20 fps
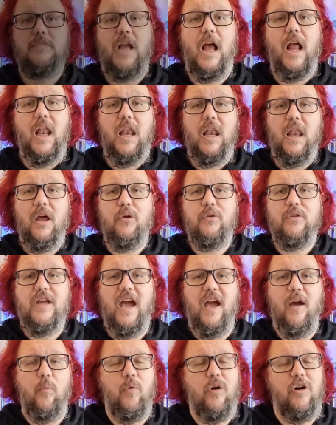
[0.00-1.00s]
Hello
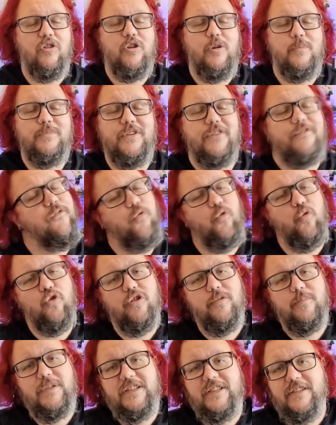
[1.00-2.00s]
there, welcome to
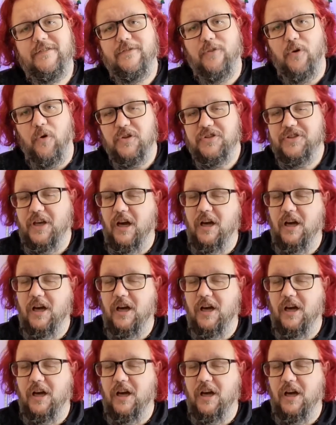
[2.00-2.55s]
Fulcrum and the Force.